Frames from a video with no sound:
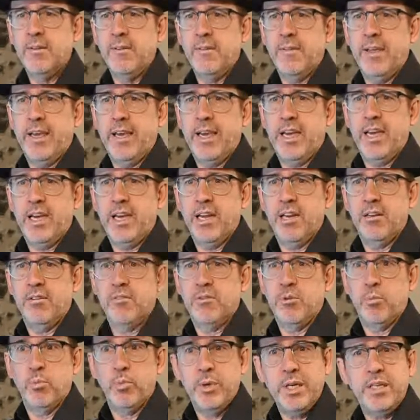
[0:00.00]
and
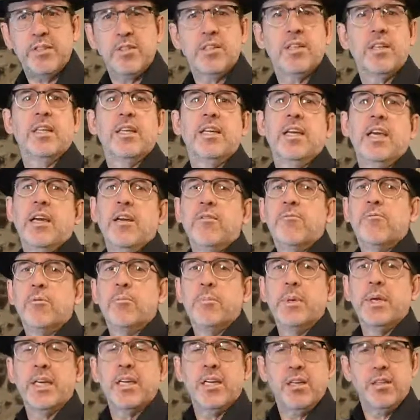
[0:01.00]
the reason they gave for
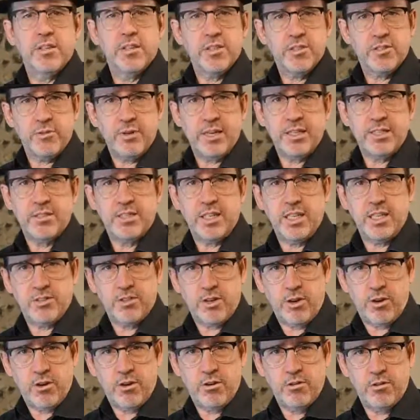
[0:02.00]
making the stress test
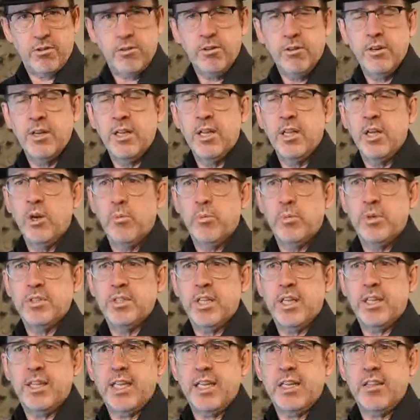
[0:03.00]
harder was
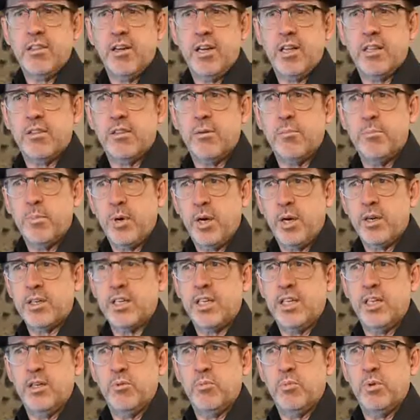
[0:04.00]
that they thought the
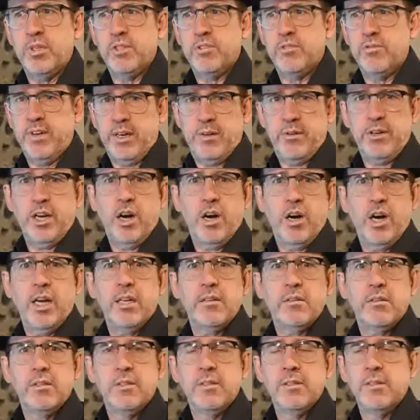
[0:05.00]
market was very
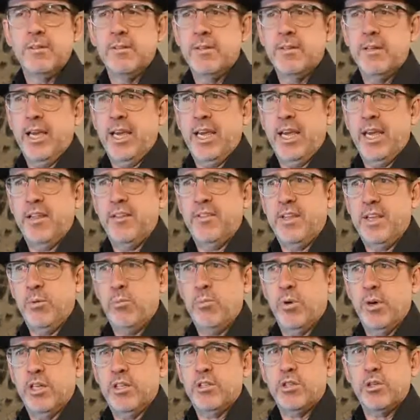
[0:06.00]
hot and they
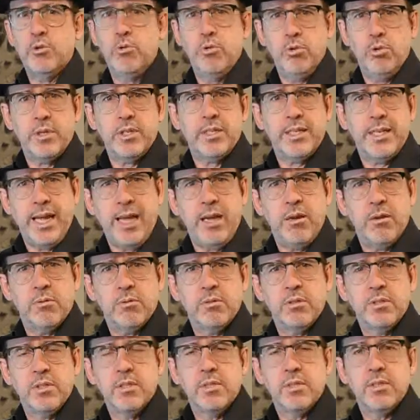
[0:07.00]
wanted to cool it down.
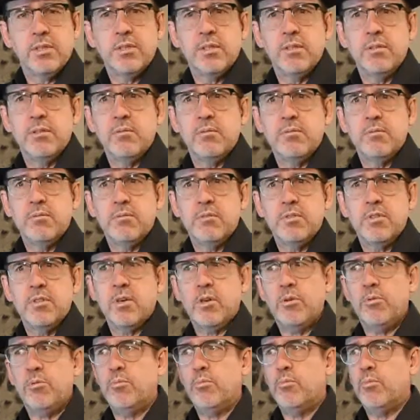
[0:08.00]

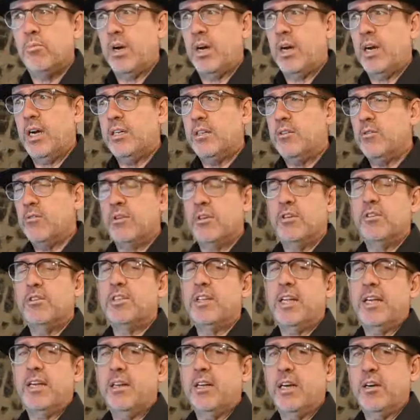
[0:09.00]
So I don't
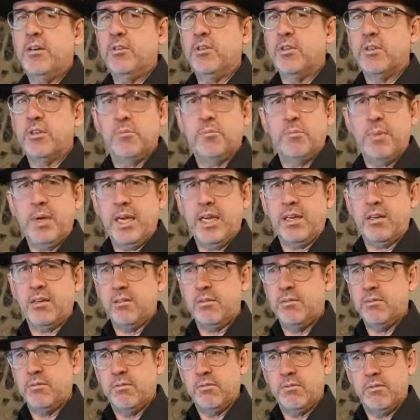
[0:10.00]
understand how you can make
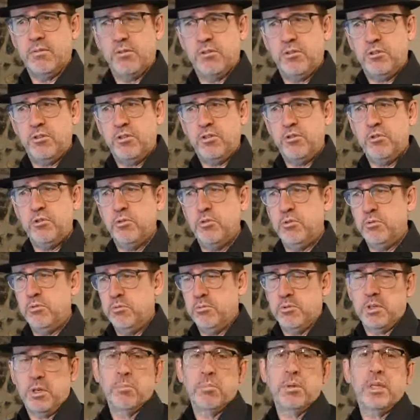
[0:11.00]
two
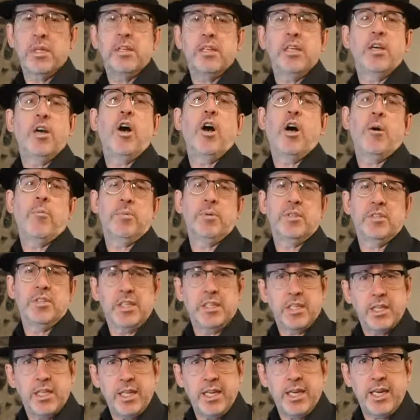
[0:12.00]
completely
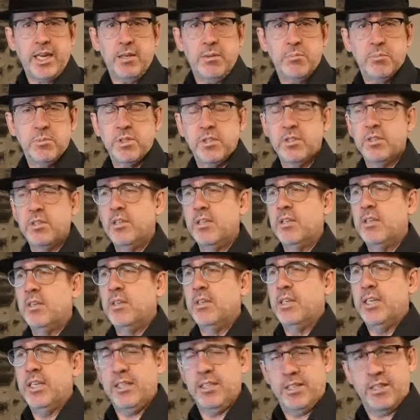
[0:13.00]
opposite claims
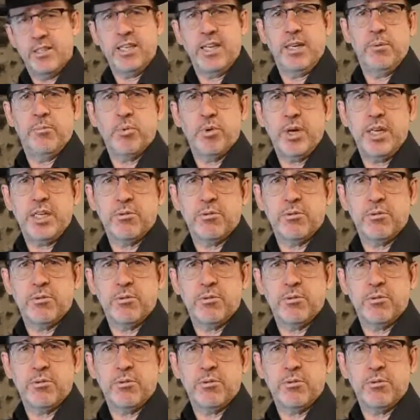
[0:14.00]
in the same press